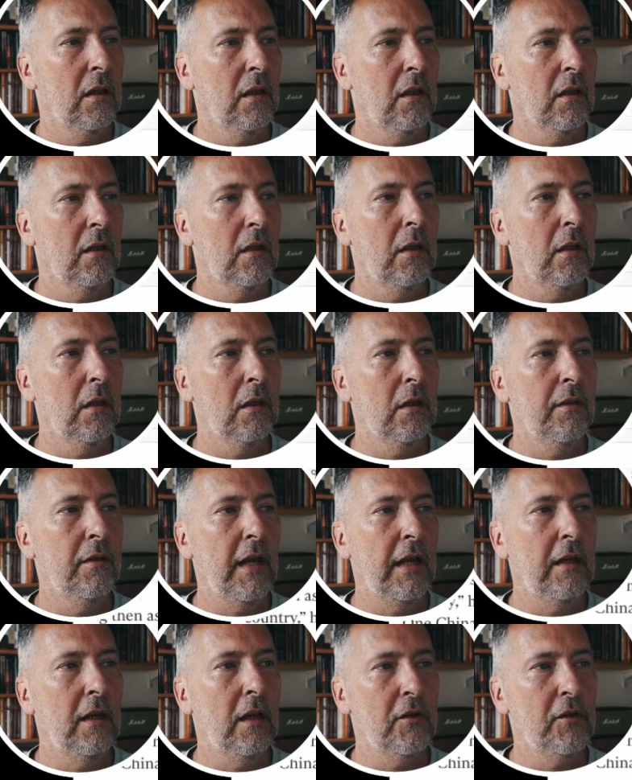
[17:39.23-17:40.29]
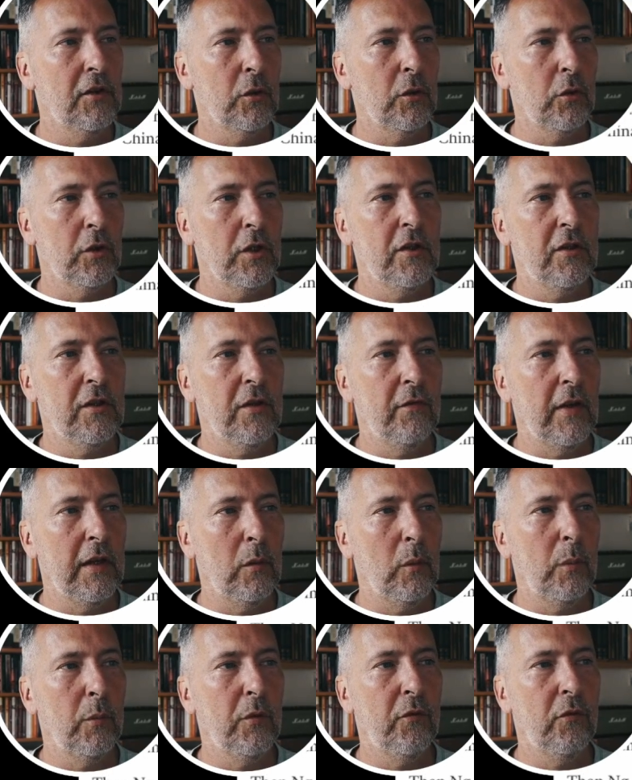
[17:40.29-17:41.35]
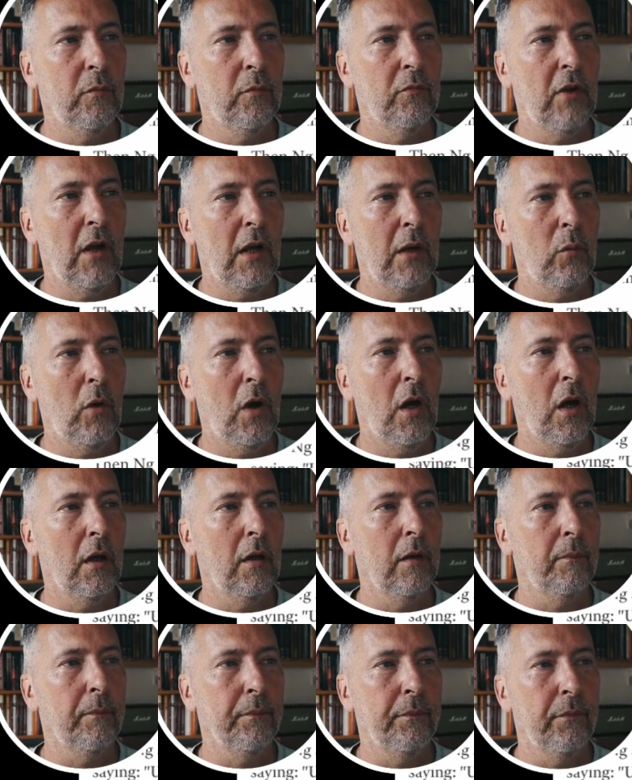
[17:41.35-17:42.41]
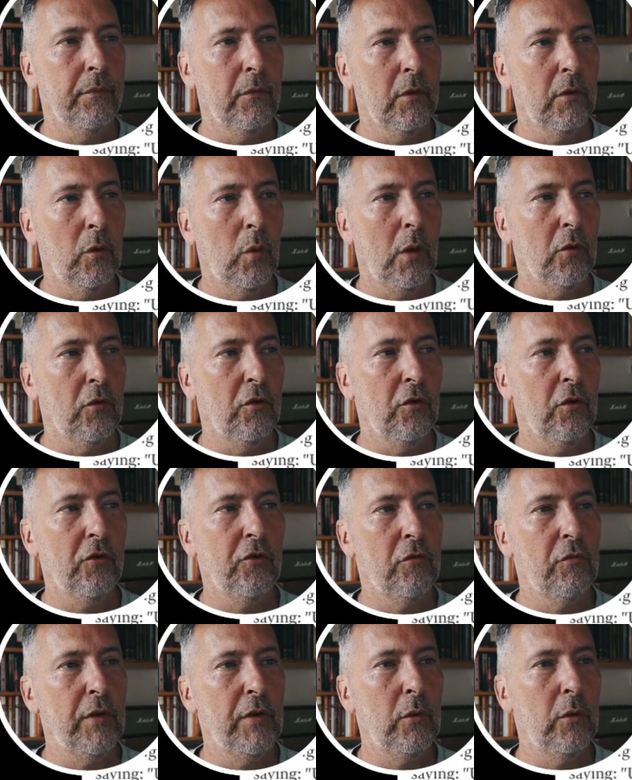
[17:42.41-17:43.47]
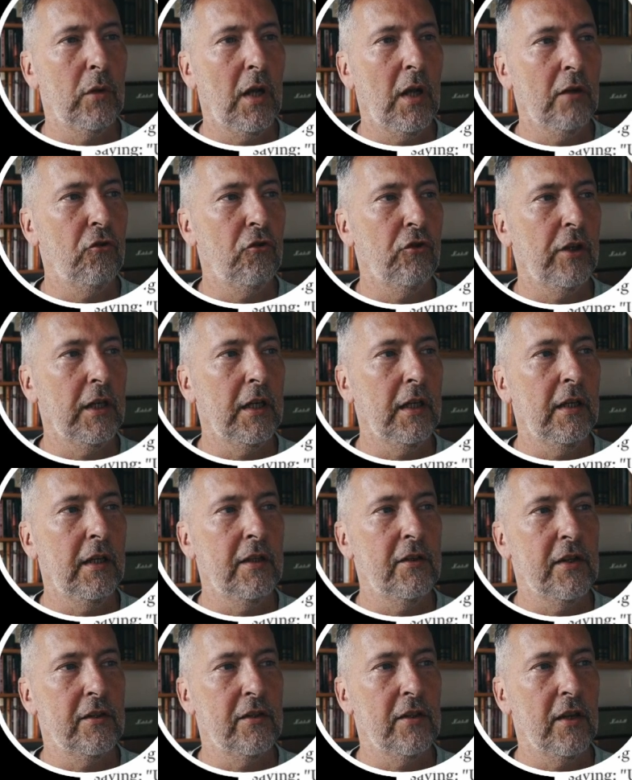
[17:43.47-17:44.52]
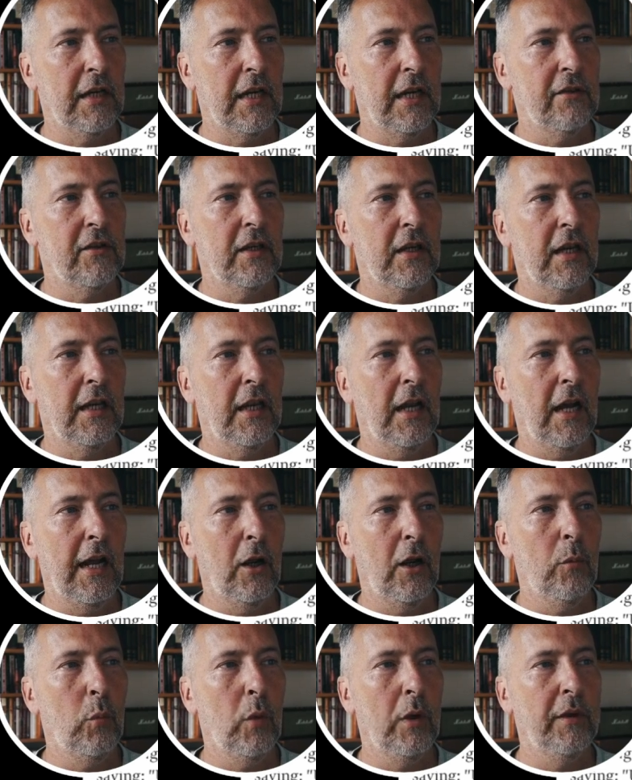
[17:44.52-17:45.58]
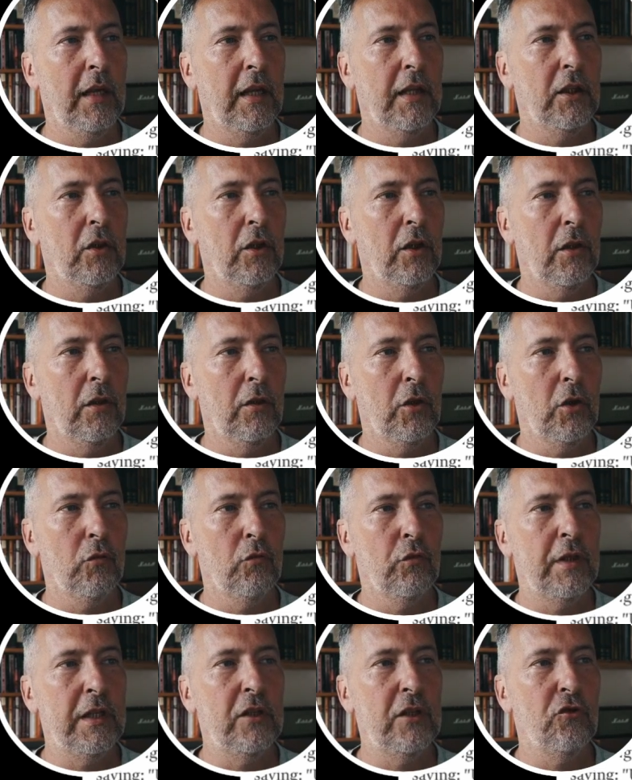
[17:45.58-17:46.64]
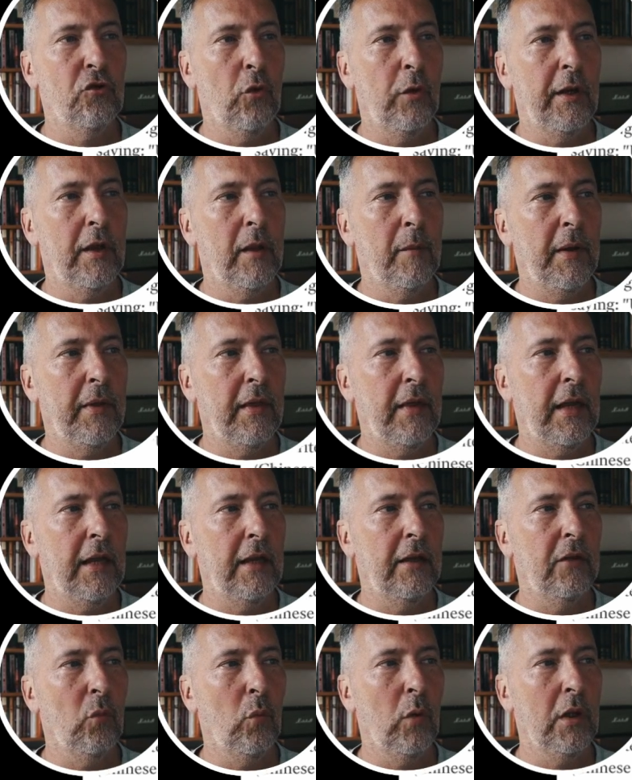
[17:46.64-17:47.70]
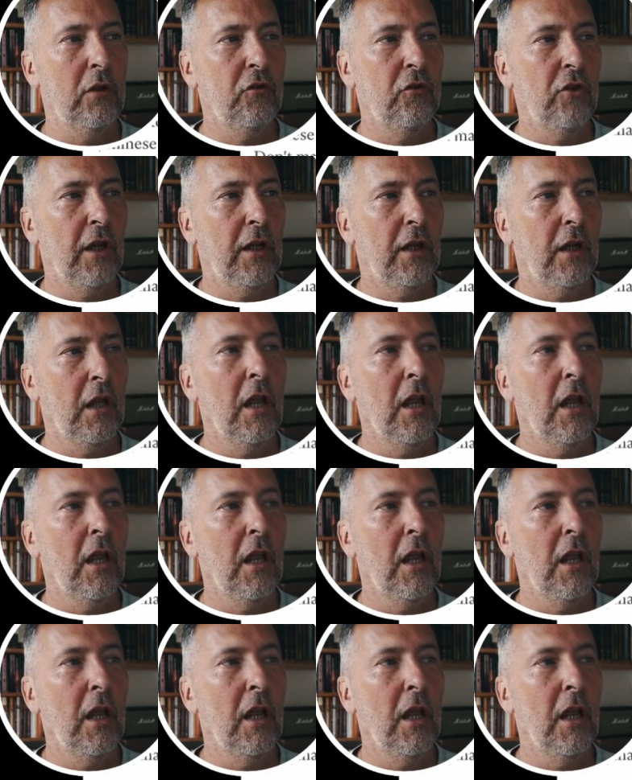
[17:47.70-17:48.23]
Hmm, then asked the audience if anyone was from Taiwan. Quote, not a real country, he said sarcastically. I hope one day you rejoin the motherland, one China.